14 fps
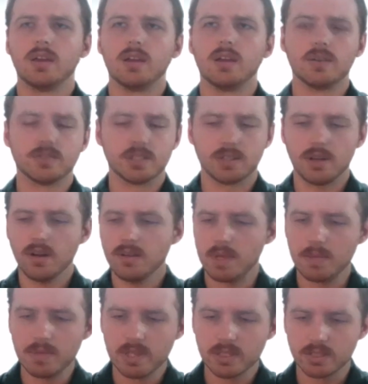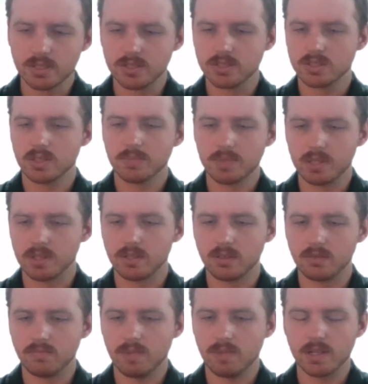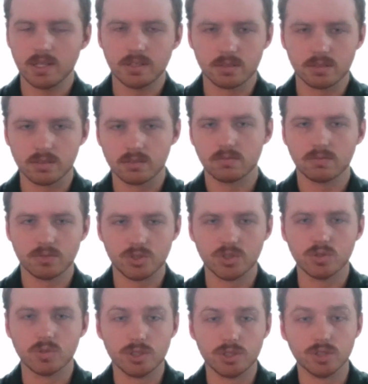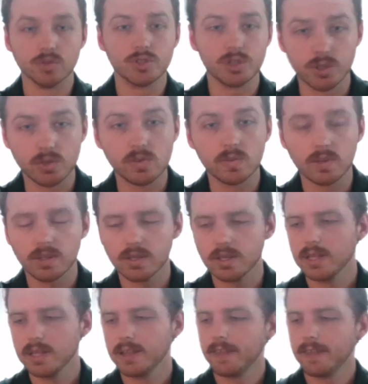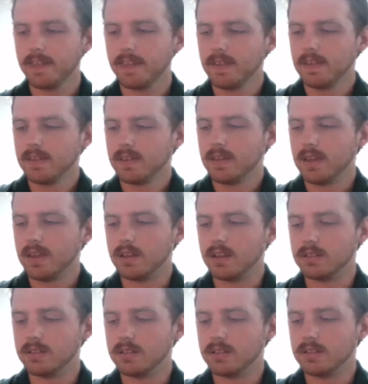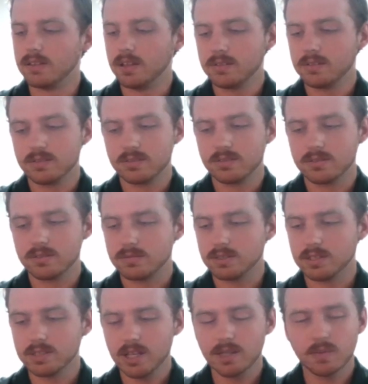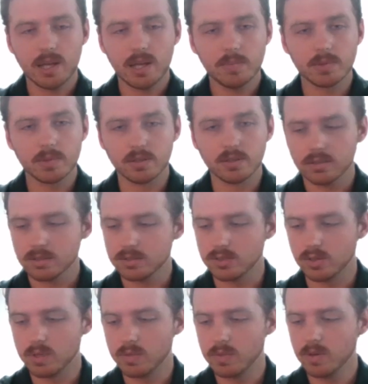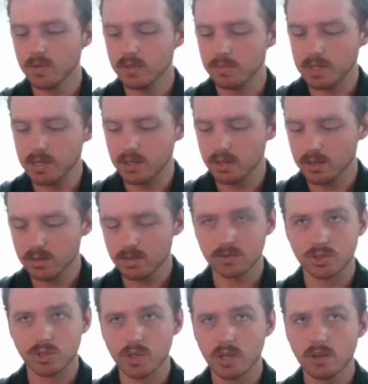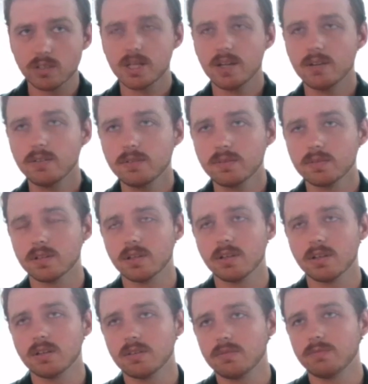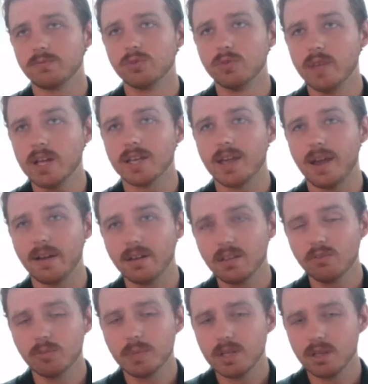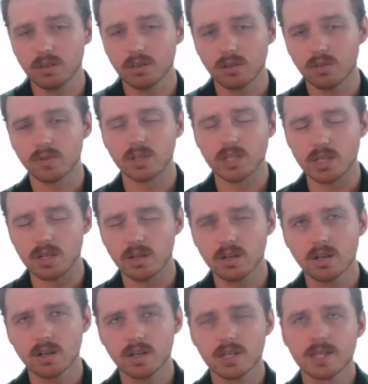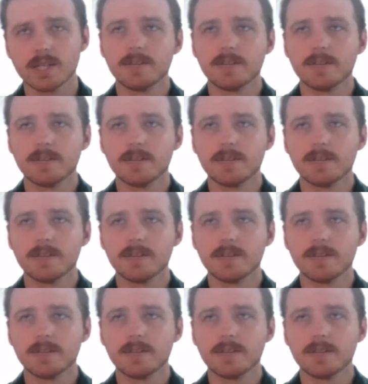And I was like, all right, maybe this is something that I need to do and do soon. And that's exactly what happened. So we only been here 2 years now. Fluvanna County, we've been here a little over a year.